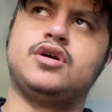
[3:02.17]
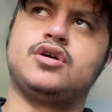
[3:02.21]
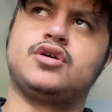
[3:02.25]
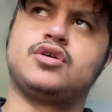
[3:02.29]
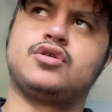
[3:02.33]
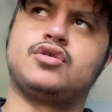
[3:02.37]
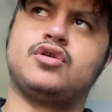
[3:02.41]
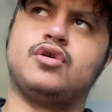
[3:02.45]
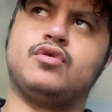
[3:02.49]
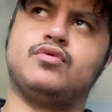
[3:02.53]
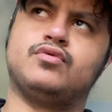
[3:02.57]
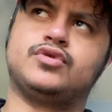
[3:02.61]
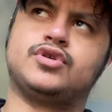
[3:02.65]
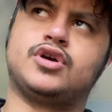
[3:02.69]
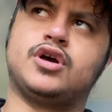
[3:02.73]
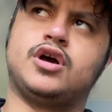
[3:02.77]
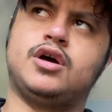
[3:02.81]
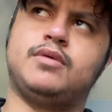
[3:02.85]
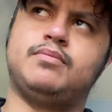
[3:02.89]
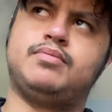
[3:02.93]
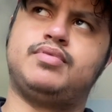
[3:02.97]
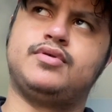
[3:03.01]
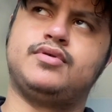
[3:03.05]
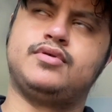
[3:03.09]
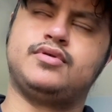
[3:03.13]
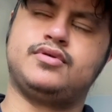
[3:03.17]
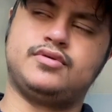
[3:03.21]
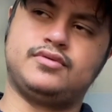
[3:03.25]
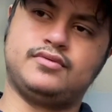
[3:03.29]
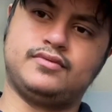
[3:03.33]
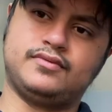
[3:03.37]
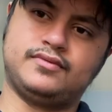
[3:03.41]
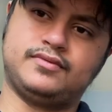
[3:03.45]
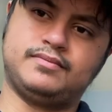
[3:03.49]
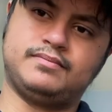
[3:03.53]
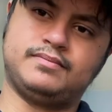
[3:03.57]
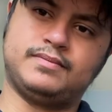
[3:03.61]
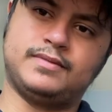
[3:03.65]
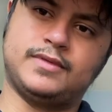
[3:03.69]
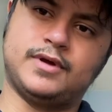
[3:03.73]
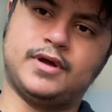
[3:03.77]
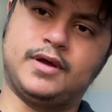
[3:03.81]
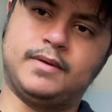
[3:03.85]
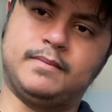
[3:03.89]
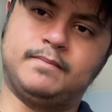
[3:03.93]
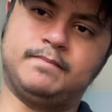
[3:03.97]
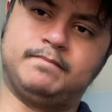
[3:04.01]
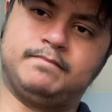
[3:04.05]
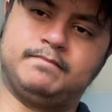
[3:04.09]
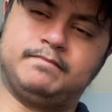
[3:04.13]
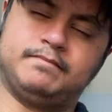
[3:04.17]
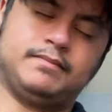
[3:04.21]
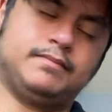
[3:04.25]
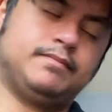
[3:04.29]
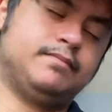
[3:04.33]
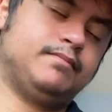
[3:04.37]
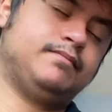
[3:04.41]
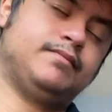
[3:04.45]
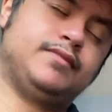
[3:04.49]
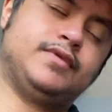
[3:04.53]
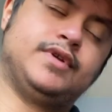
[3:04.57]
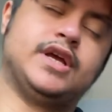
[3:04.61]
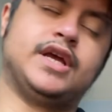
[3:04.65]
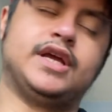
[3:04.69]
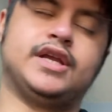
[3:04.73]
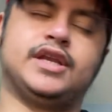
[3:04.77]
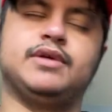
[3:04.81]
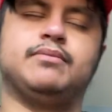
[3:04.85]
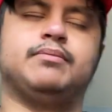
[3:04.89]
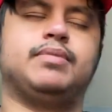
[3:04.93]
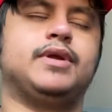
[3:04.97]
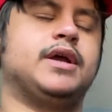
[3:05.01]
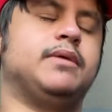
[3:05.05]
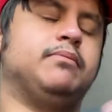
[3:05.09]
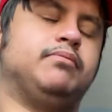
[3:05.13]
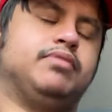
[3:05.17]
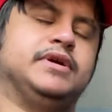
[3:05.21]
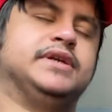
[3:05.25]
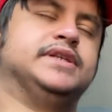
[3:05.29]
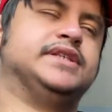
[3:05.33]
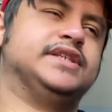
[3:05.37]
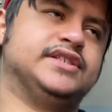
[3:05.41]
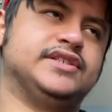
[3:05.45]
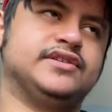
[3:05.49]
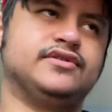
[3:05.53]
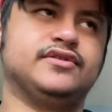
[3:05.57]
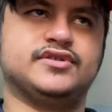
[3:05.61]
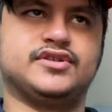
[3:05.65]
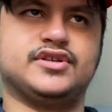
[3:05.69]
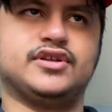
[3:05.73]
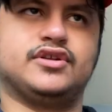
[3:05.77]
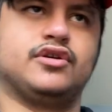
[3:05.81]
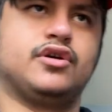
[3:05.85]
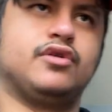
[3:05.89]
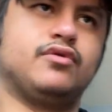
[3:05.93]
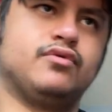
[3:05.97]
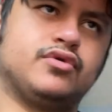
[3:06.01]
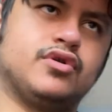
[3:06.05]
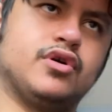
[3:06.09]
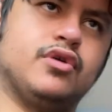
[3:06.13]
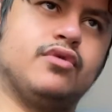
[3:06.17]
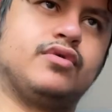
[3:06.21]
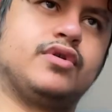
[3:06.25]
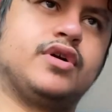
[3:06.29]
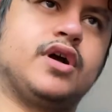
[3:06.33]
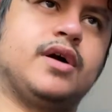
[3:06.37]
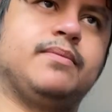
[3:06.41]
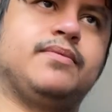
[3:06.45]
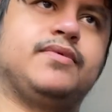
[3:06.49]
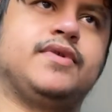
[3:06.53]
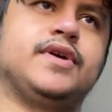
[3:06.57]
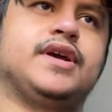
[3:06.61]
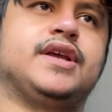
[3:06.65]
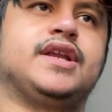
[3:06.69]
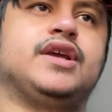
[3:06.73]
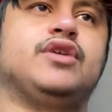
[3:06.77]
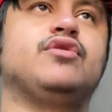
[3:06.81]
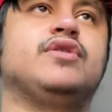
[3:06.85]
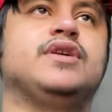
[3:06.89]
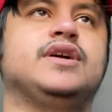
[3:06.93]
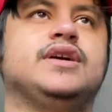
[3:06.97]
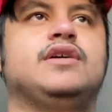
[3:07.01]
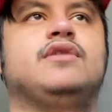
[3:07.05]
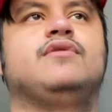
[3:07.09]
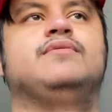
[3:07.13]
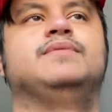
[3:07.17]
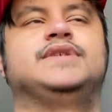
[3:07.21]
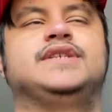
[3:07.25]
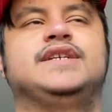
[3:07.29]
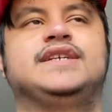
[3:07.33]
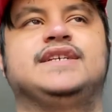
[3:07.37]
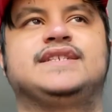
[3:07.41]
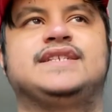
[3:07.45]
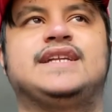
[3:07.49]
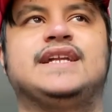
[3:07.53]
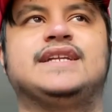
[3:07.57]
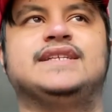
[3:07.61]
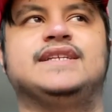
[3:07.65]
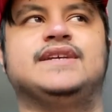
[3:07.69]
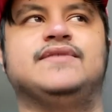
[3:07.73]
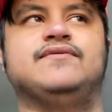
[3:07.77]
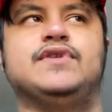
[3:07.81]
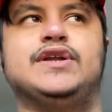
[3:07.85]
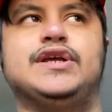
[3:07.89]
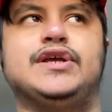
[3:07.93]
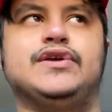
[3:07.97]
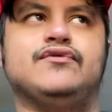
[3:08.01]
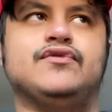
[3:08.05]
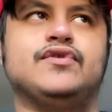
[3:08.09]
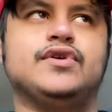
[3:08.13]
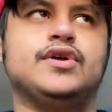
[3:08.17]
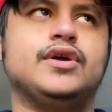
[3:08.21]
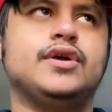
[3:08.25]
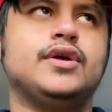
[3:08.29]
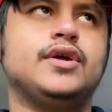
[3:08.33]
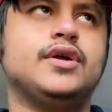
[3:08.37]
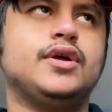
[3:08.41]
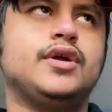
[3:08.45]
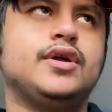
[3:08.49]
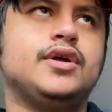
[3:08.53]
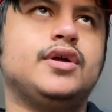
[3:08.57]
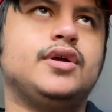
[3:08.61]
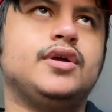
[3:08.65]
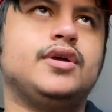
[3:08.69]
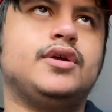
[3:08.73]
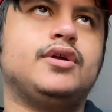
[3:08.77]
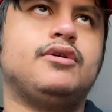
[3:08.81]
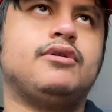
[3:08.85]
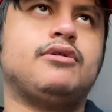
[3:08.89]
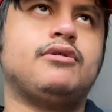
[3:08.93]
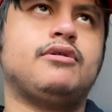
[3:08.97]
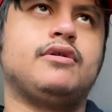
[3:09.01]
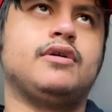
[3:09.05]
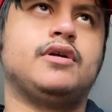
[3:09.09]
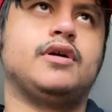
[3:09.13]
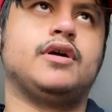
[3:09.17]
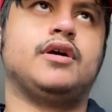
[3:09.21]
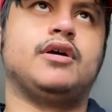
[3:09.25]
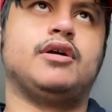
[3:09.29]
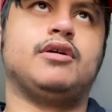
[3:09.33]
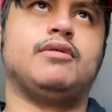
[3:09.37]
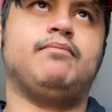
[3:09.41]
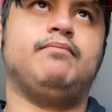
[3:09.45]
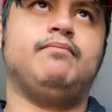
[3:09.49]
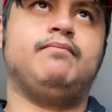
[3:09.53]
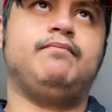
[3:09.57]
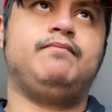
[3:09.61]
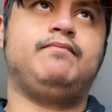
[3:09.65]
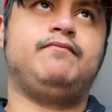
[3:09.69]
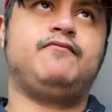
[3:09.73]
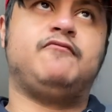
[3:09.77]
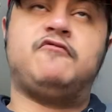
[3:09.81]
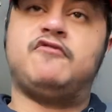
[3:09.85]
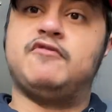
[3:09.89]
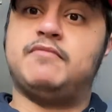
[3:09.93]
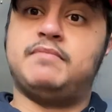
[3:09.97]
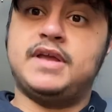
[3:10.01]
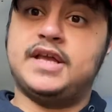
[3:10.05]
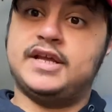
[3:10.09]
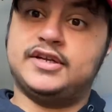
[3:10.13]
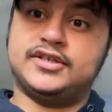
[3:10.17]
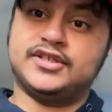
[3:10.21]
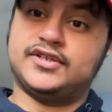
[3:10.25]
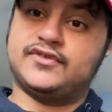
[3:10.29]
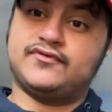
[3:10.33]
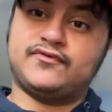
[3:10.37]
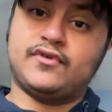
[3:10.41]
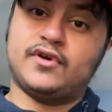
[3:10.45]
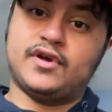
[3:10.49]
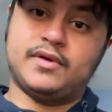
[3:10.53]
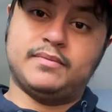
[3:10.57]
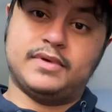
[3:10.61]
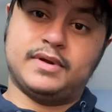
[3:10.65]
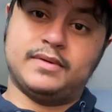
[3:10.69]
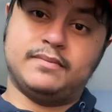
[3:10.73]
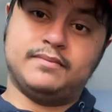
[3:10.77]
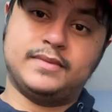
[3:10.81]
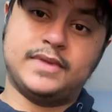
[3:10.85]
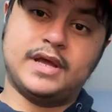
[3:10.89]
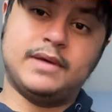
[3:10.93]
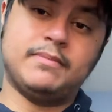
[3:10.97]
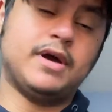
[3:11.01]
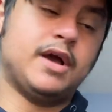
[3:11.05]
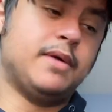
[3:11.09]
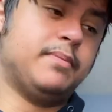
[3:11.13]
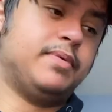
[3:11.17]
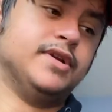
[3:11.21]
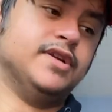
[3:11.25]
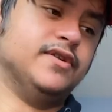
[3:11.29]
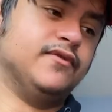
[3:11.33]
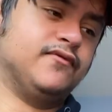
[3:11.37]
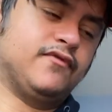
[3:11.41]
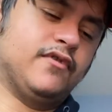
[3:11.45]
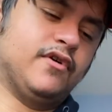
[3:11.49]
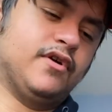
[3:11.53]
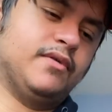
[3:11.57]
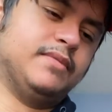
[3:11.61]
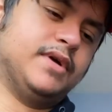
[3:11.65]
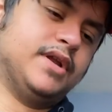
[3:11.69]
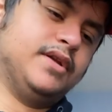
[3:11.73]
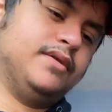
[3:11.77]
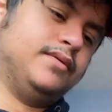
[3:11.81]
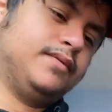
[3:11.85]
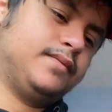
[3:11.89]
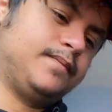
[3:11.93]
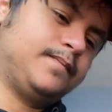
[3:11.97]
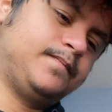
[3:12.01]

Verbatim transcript: Gold Cup. Um, yeah, he didn't play in preseason because of the whole Gold Cup thing, and he got obviously extensive leave. Um, for me, just throw him in. In my opinion, throw him in.